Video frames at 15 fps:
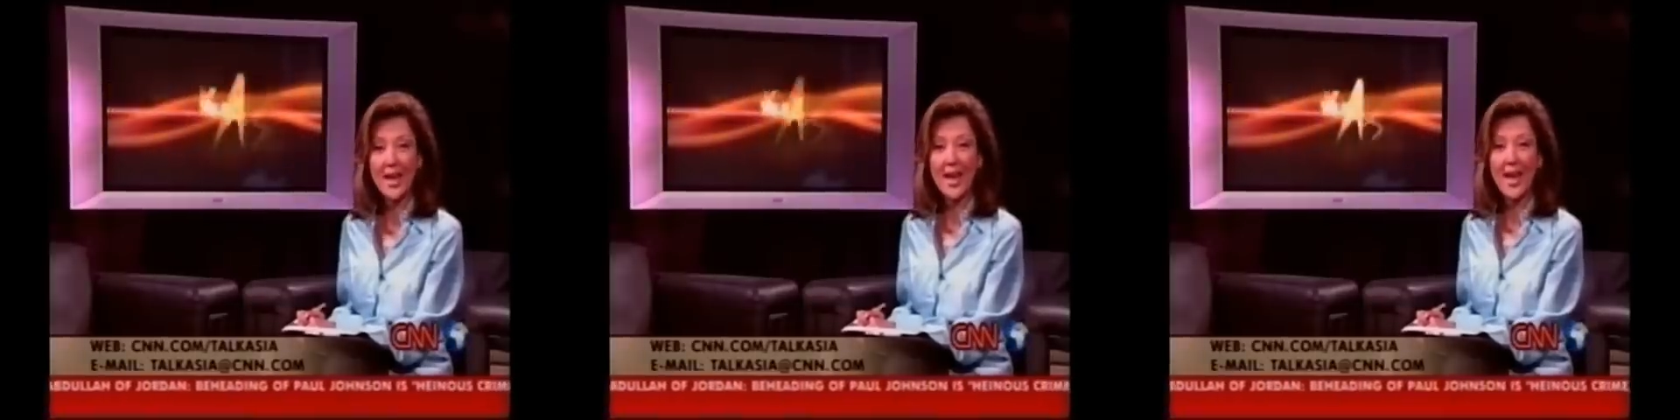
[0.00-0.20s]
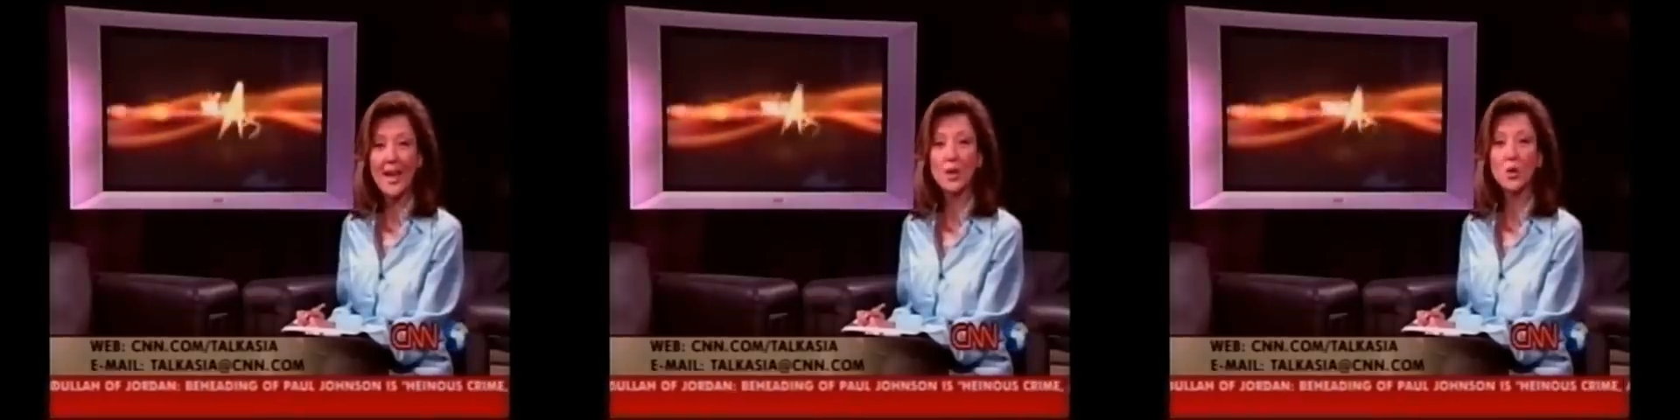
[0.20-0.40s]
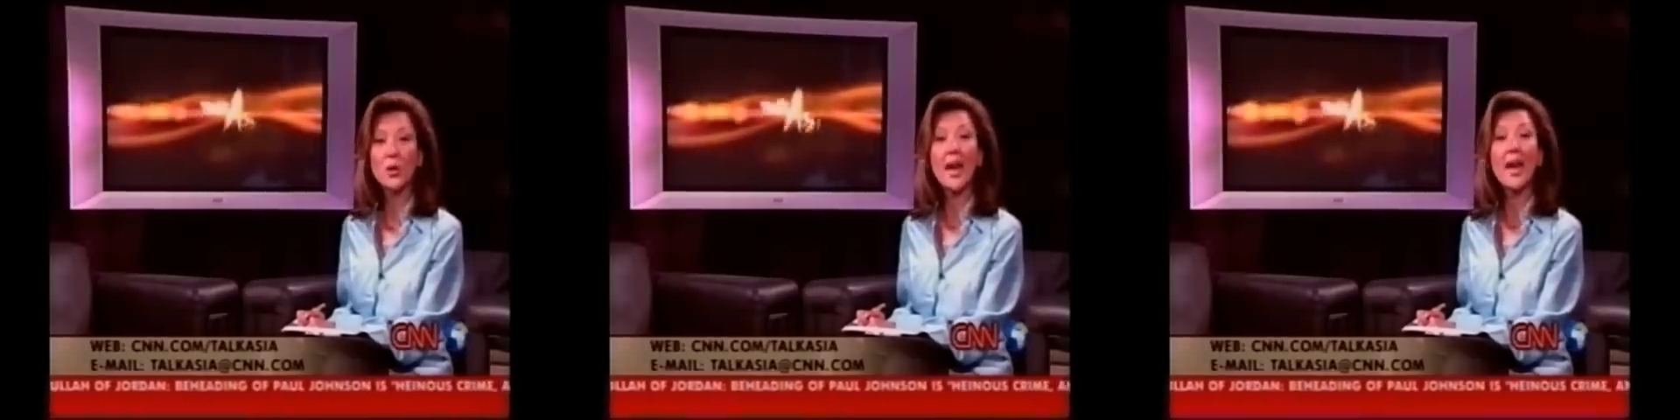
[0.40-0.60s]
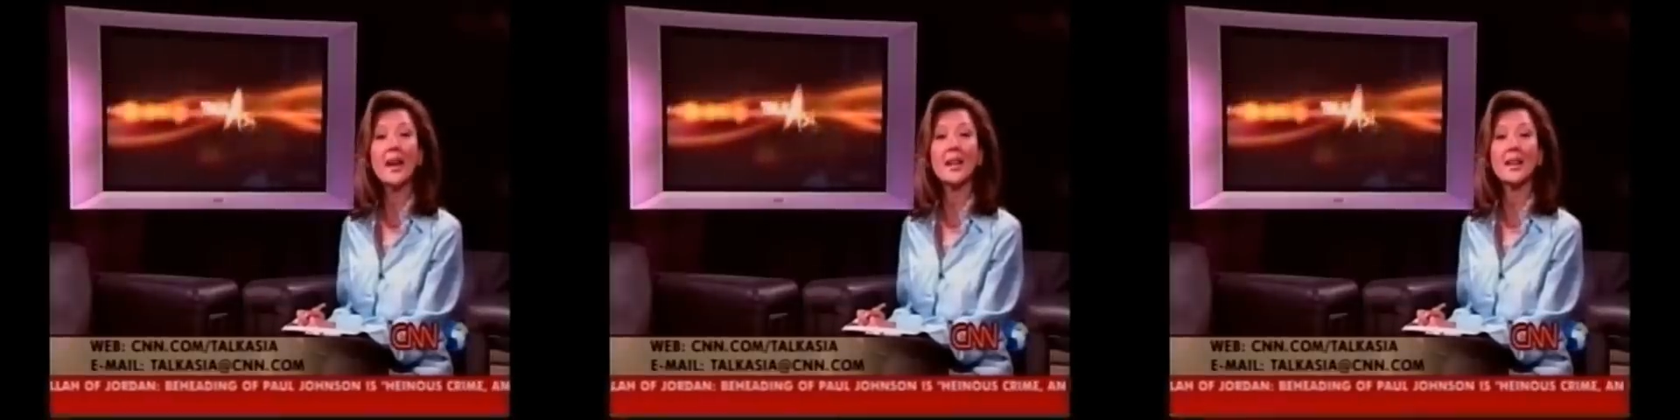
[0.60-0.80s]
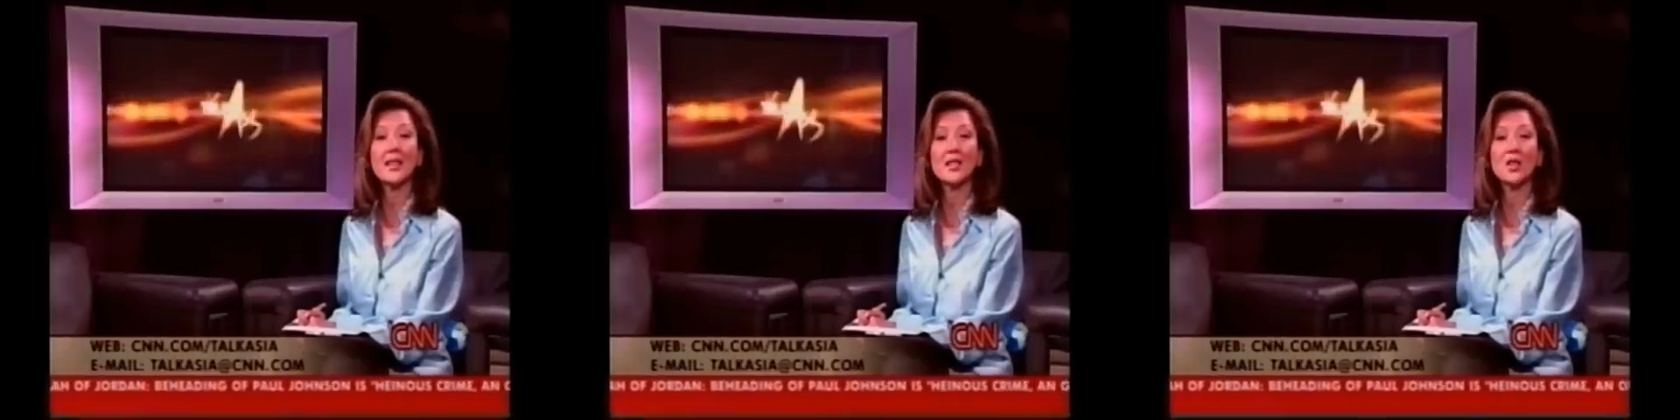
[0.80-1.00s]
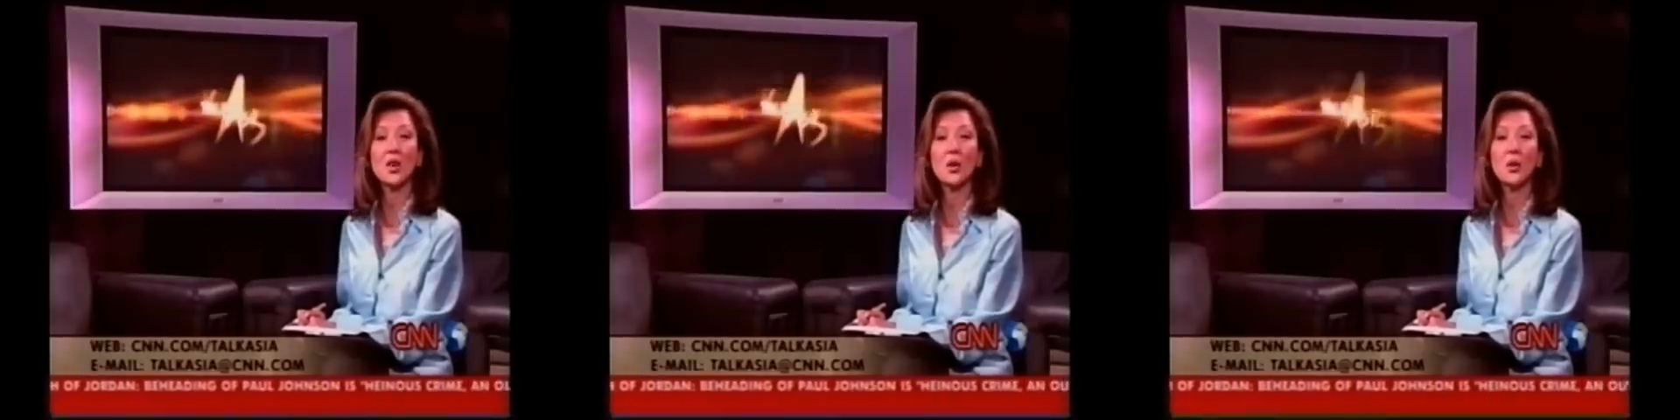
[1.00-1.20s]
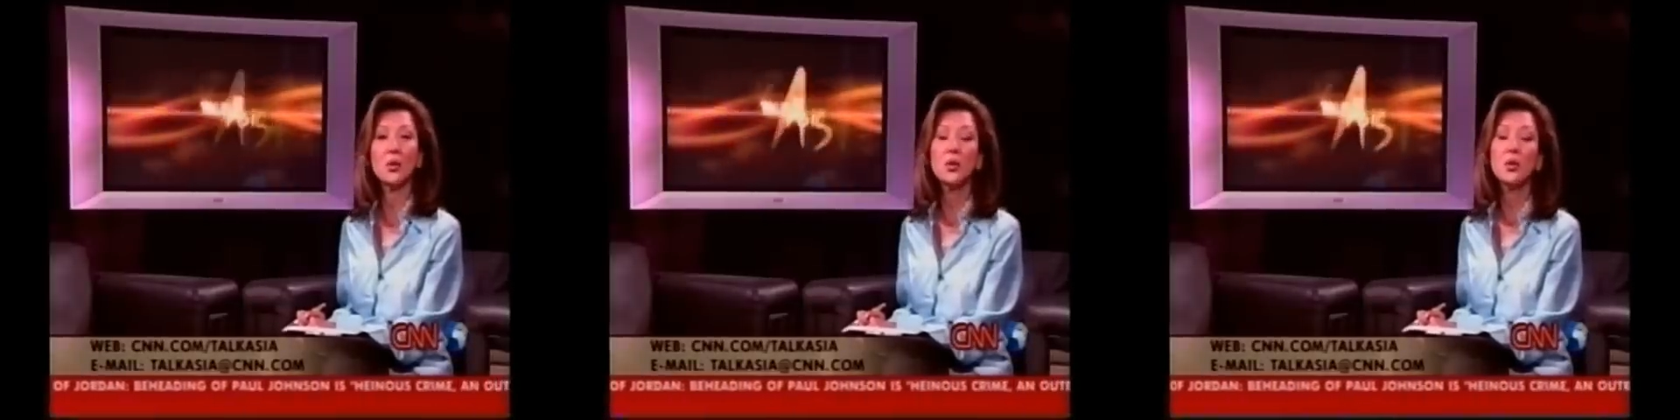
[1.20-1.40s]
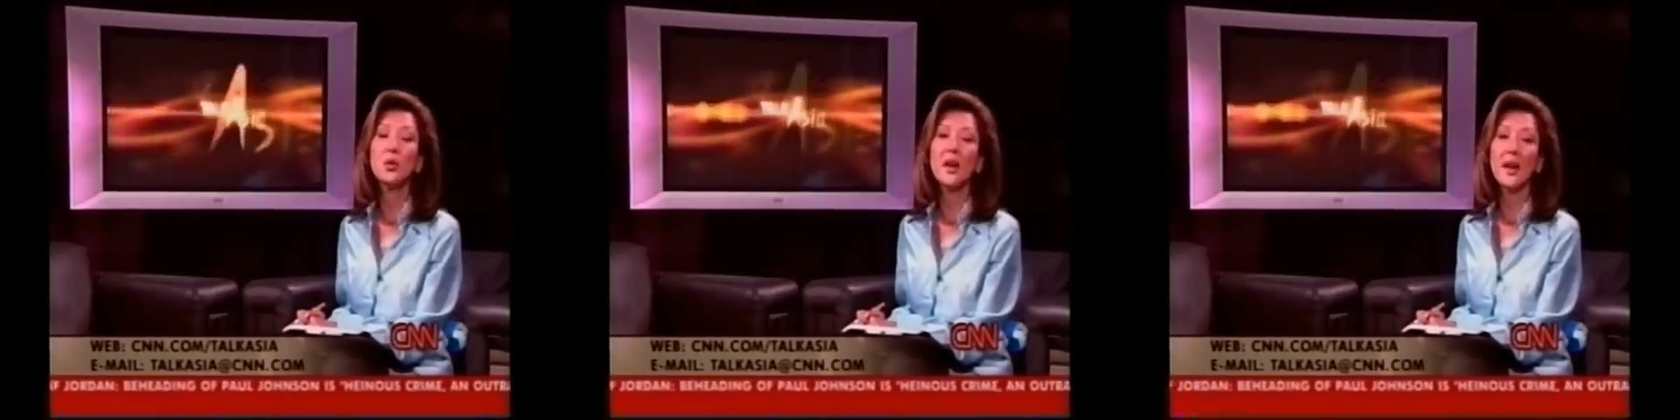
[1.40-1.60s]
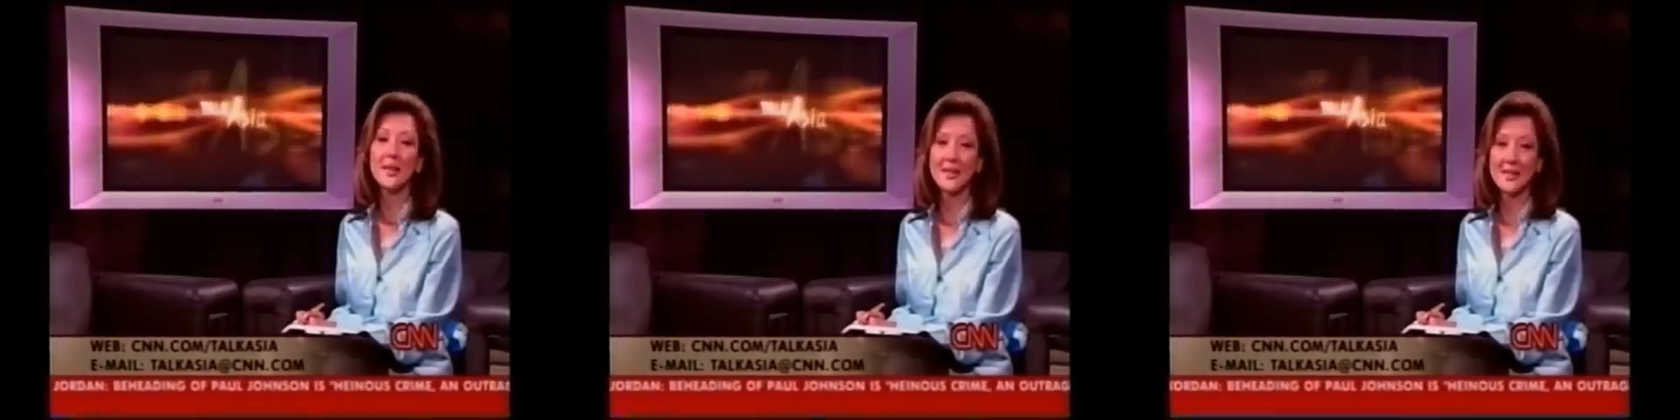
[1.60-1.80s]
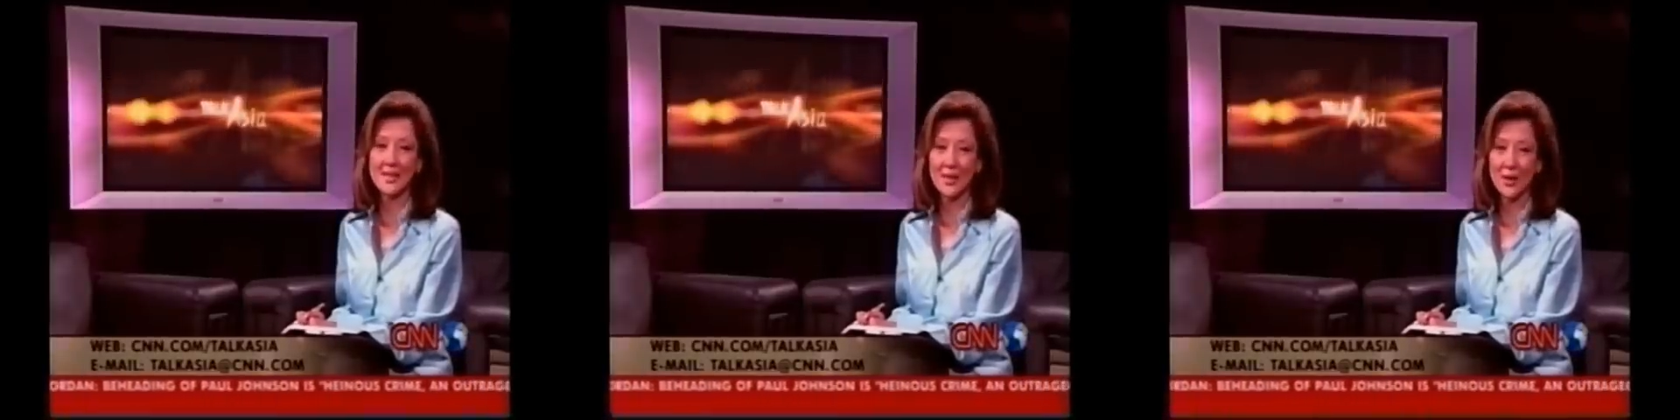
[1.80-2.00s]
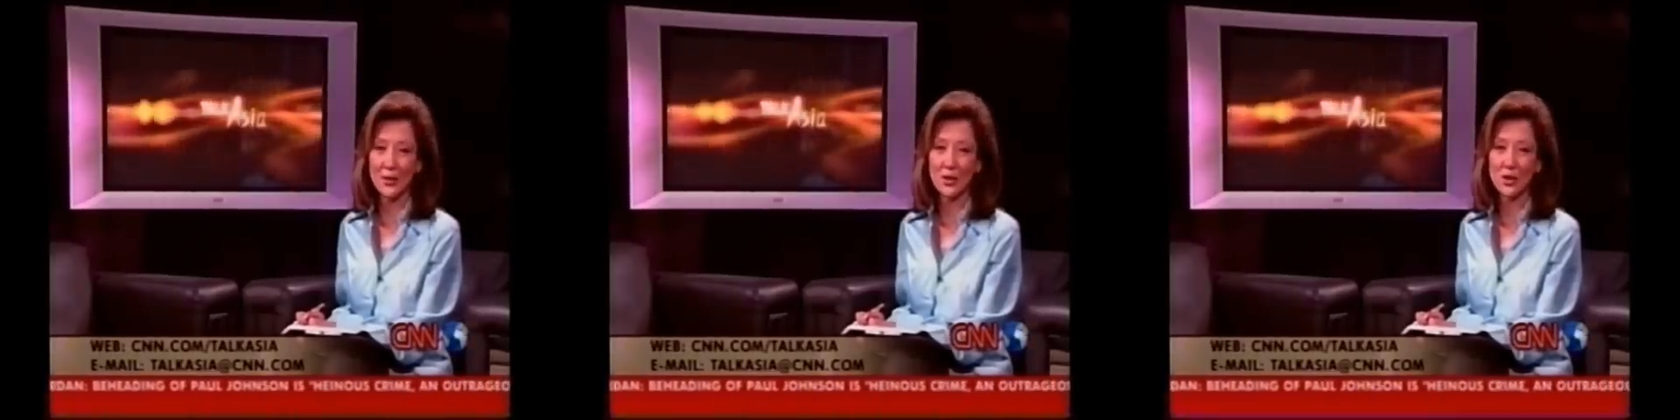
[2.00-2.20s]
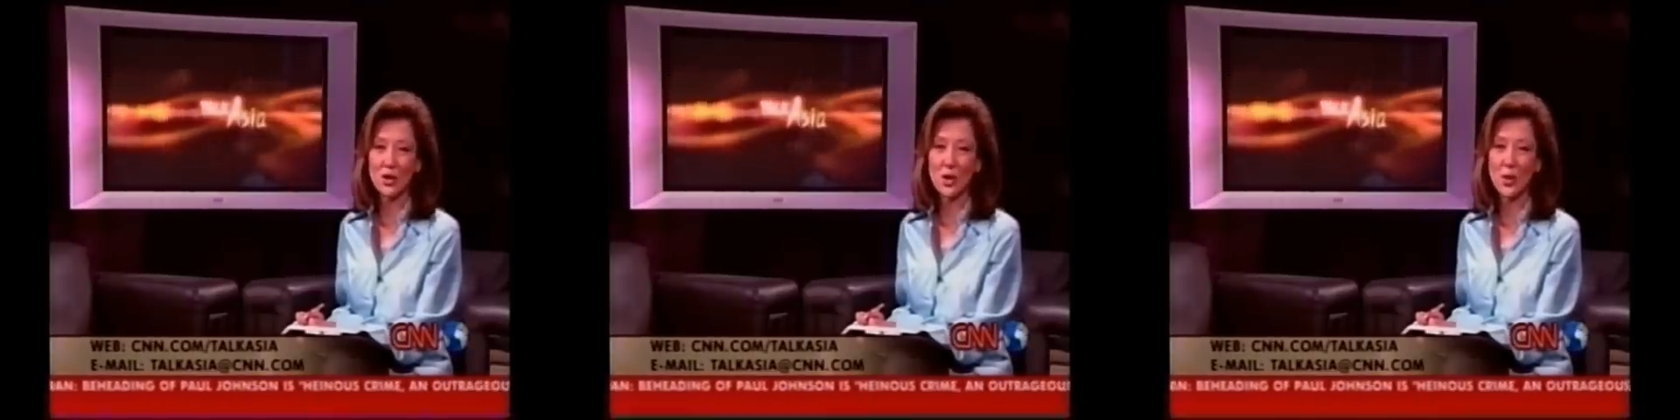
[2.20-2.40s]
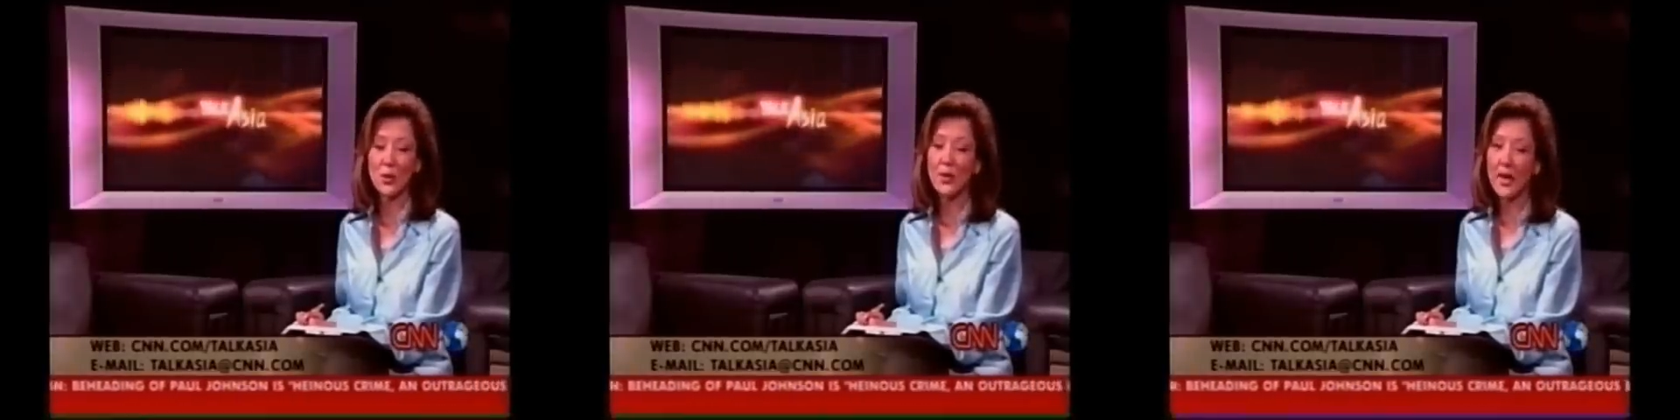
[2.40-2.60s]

And you can let us know who you'd like to see on the show.